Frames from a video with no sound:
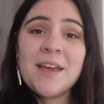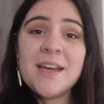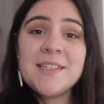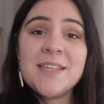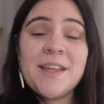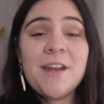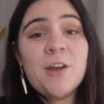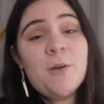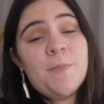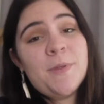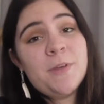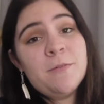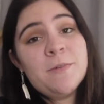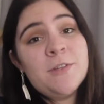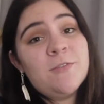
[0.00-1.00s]
I said, I hope that
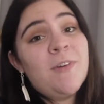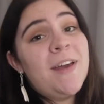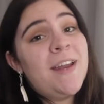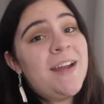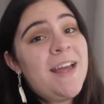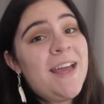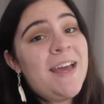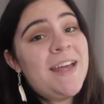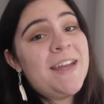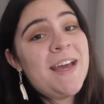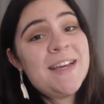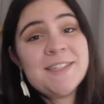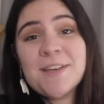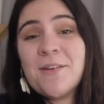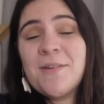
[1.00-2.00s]
you enjoyed it, and
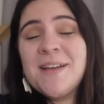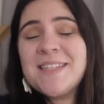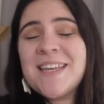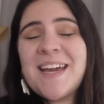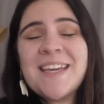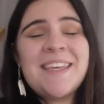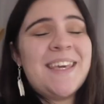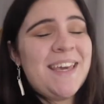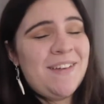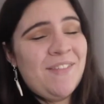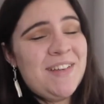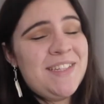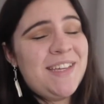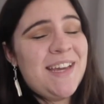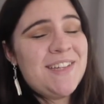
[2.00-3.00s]
as always, I can't
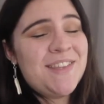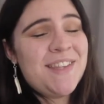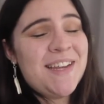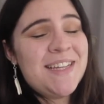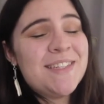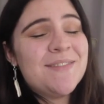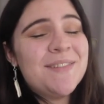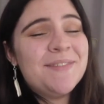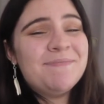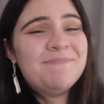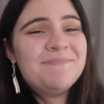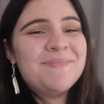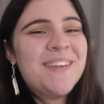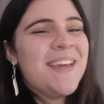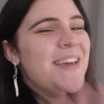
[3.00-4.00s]
wait to catch you in the next one.
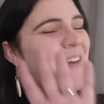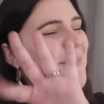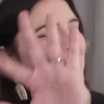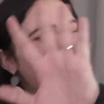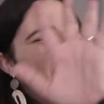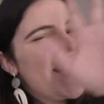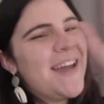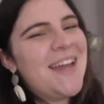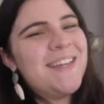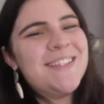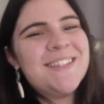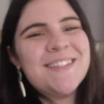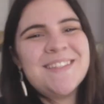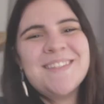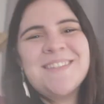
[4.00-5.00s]
Bye, guys.